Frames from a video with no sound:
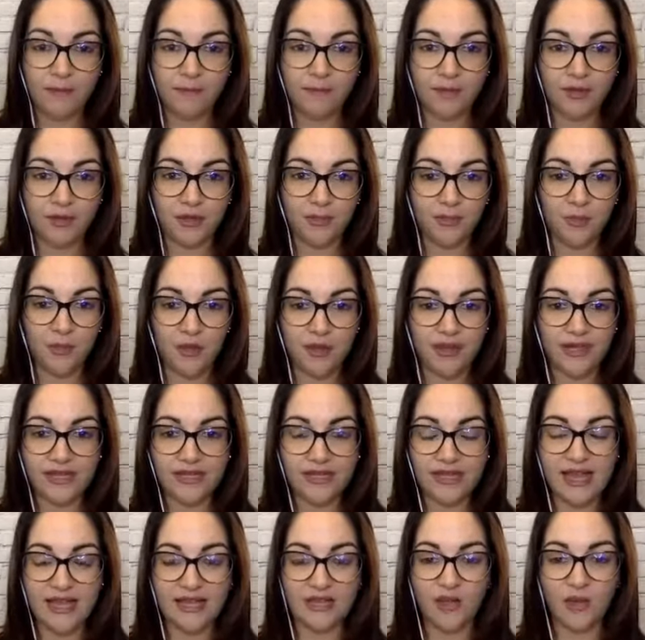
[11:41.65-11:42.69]
But the point is
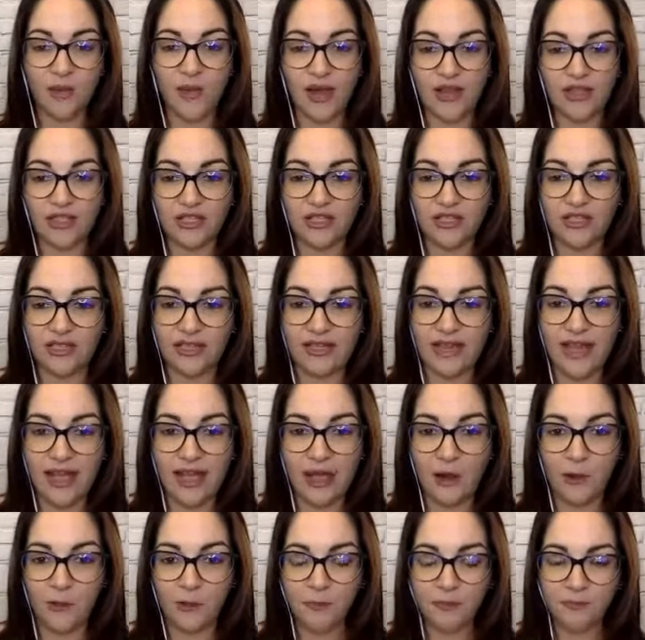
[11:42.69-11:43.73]
that you actually
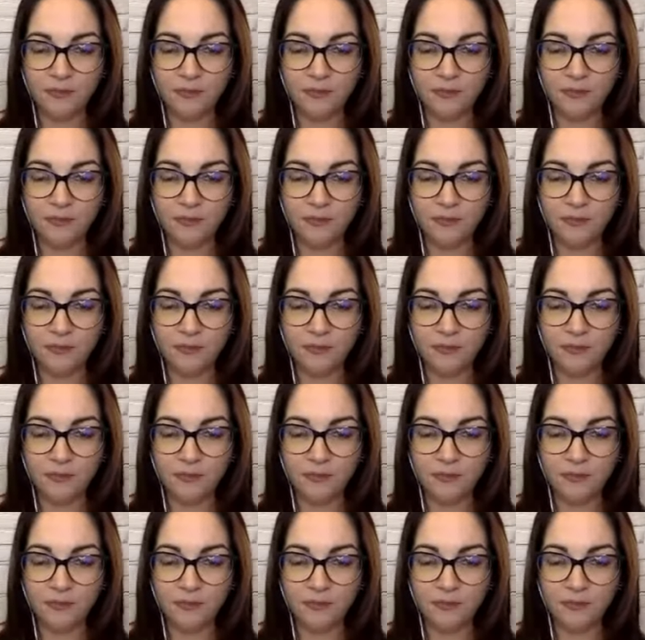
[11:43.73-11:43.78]
now